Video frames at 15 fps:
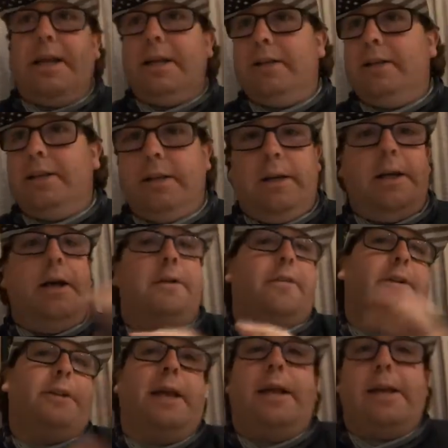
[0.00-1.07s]
Canada,
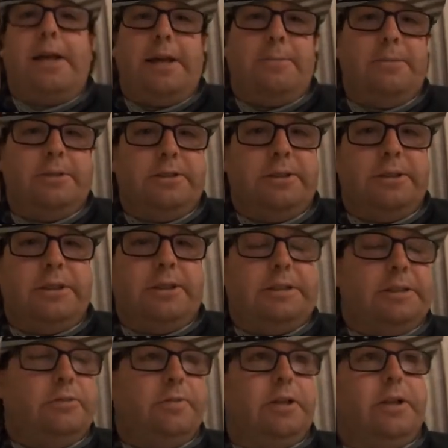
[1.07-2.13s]
nothing that happens in
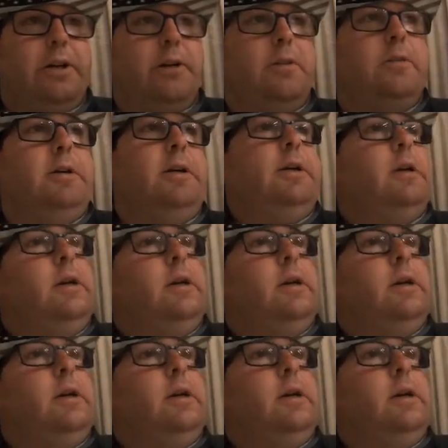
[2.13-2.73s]
his video.